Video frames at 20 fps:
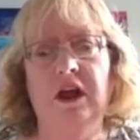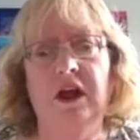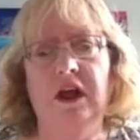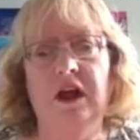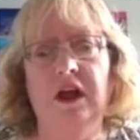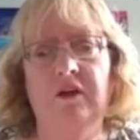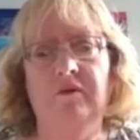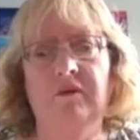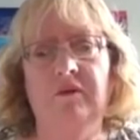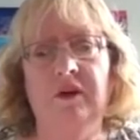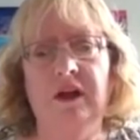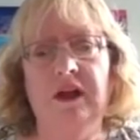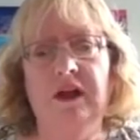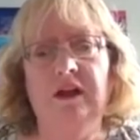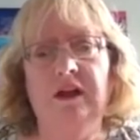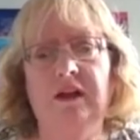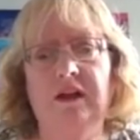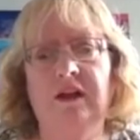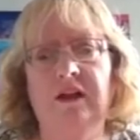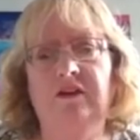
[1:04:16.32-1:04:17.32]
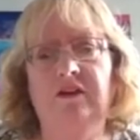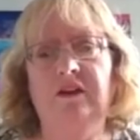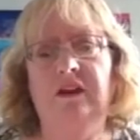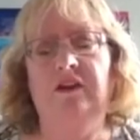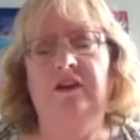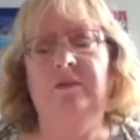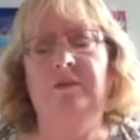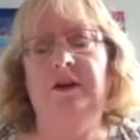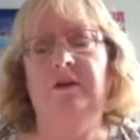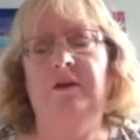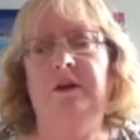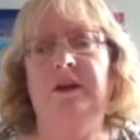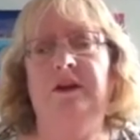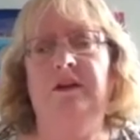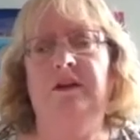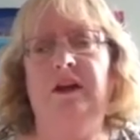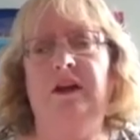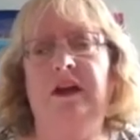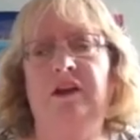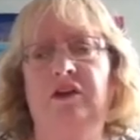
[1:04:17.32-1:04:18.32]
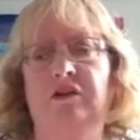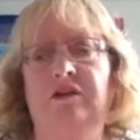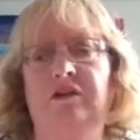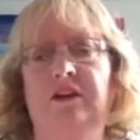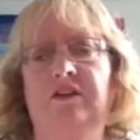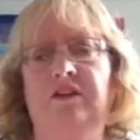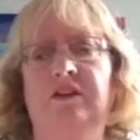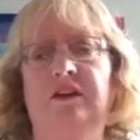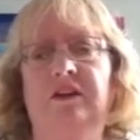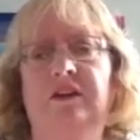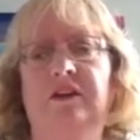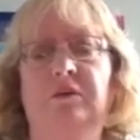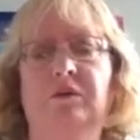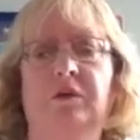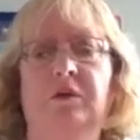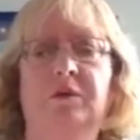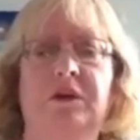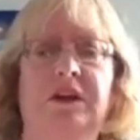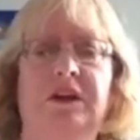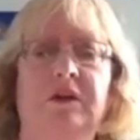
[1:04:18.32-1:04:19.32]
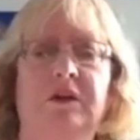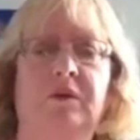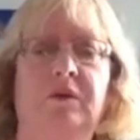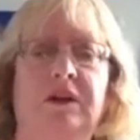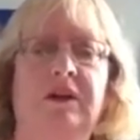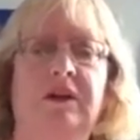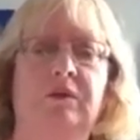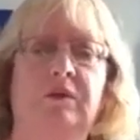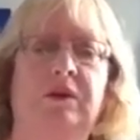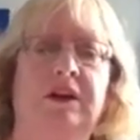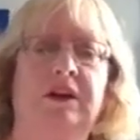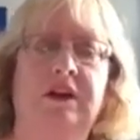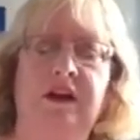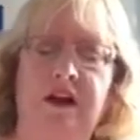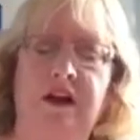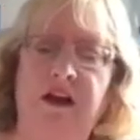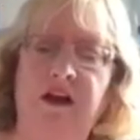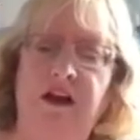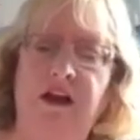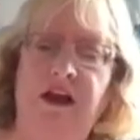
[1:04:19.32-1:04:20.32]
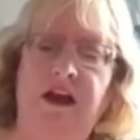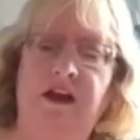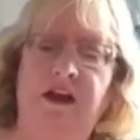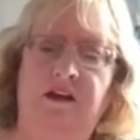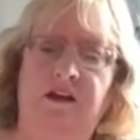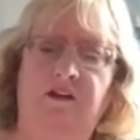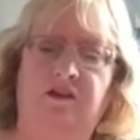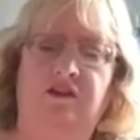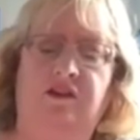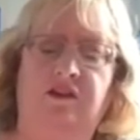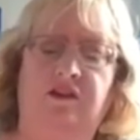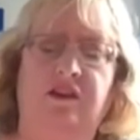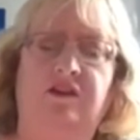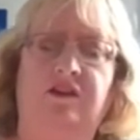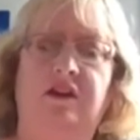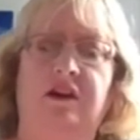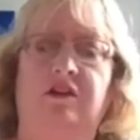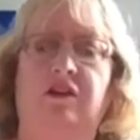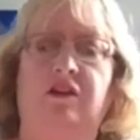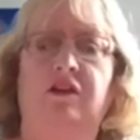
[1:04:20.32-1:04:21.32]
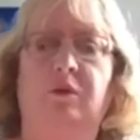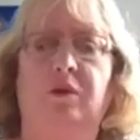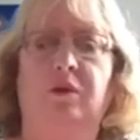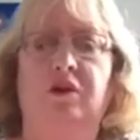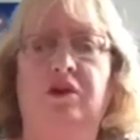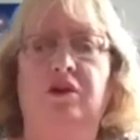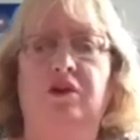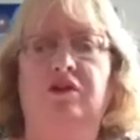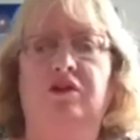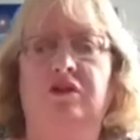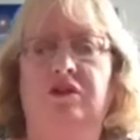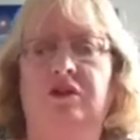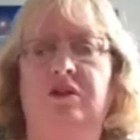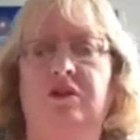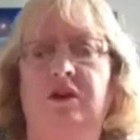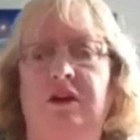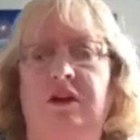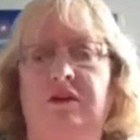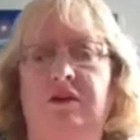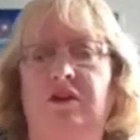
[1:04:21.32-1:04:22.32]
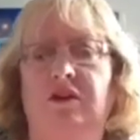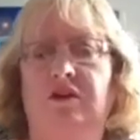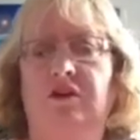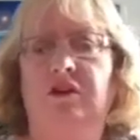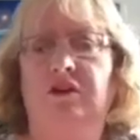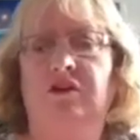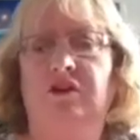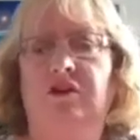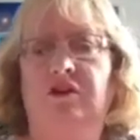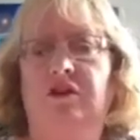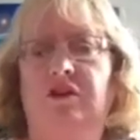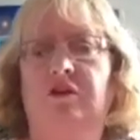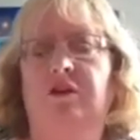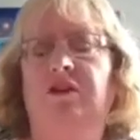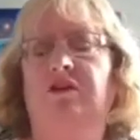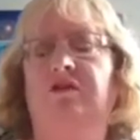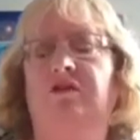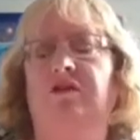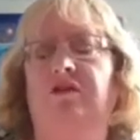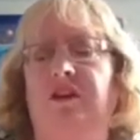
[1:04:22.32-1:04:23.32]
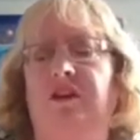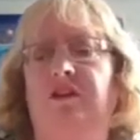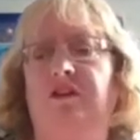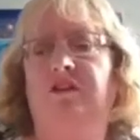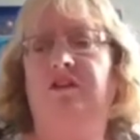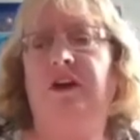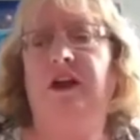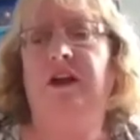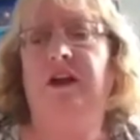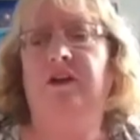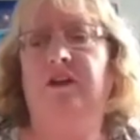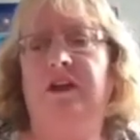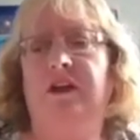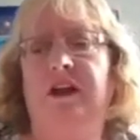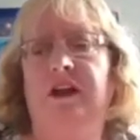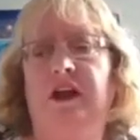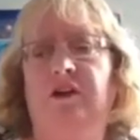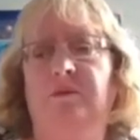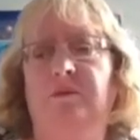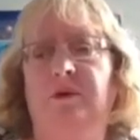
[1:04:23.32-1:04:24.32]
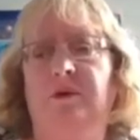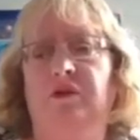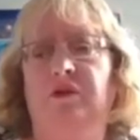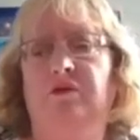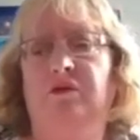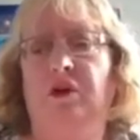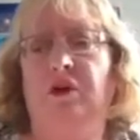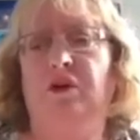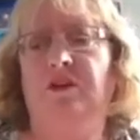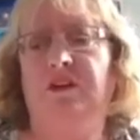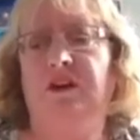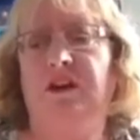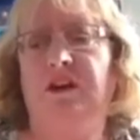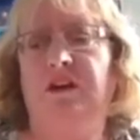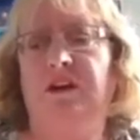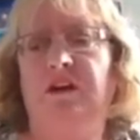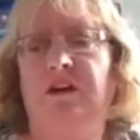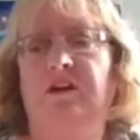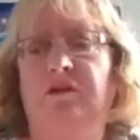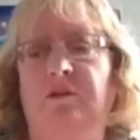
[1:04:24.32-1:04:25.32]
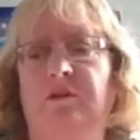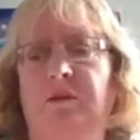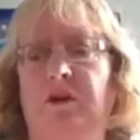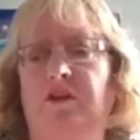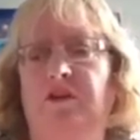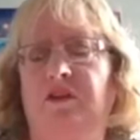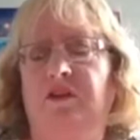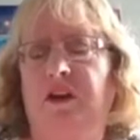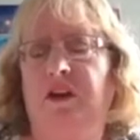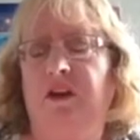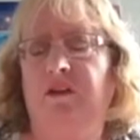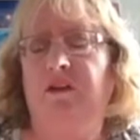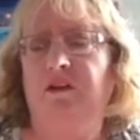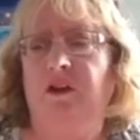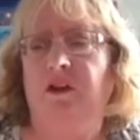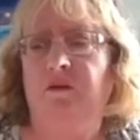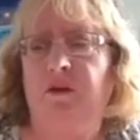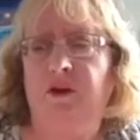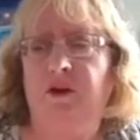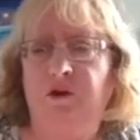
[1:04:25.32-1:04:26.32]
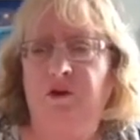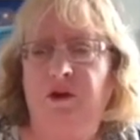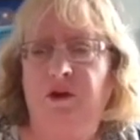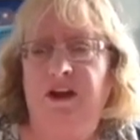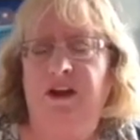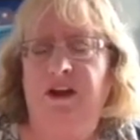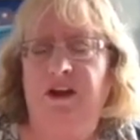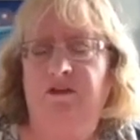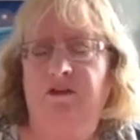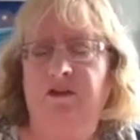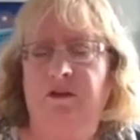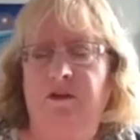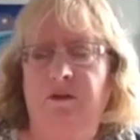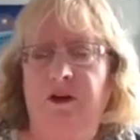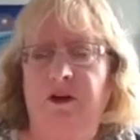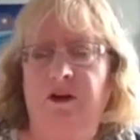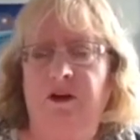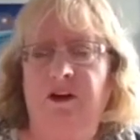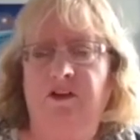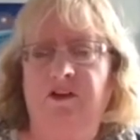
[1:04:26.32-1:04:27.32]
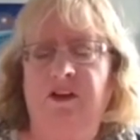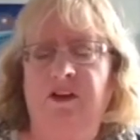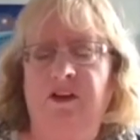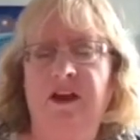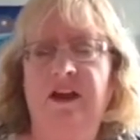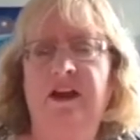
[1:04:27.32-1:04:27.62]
there's been a big increase in this, and what we suggest here is what you should do here is use the tuition fees to value the outputs rather than the increments to lifetime UK lifetime earnings